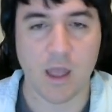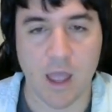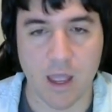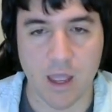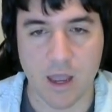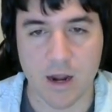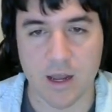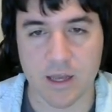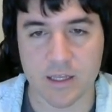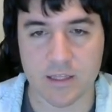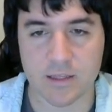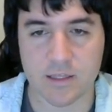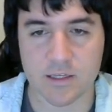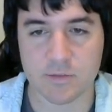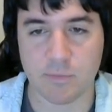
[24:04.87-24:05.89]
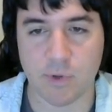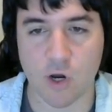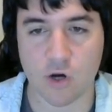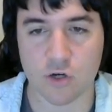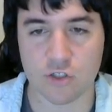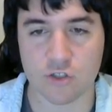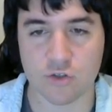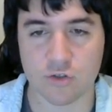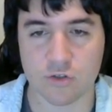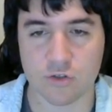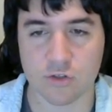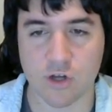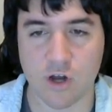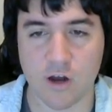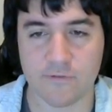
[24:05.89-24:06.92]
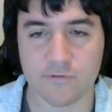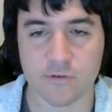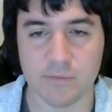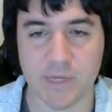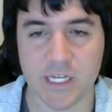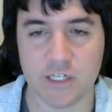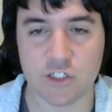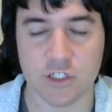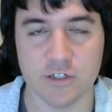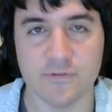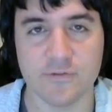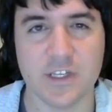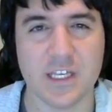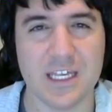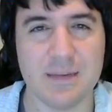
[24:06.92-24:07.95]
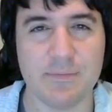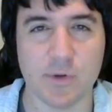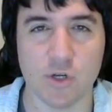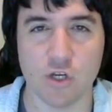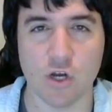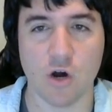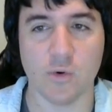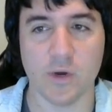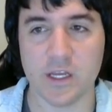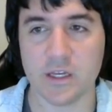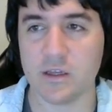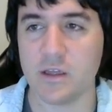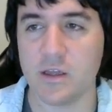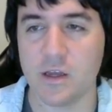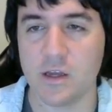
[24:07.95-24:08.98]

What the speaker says: and I get this partial confirmation of keep going.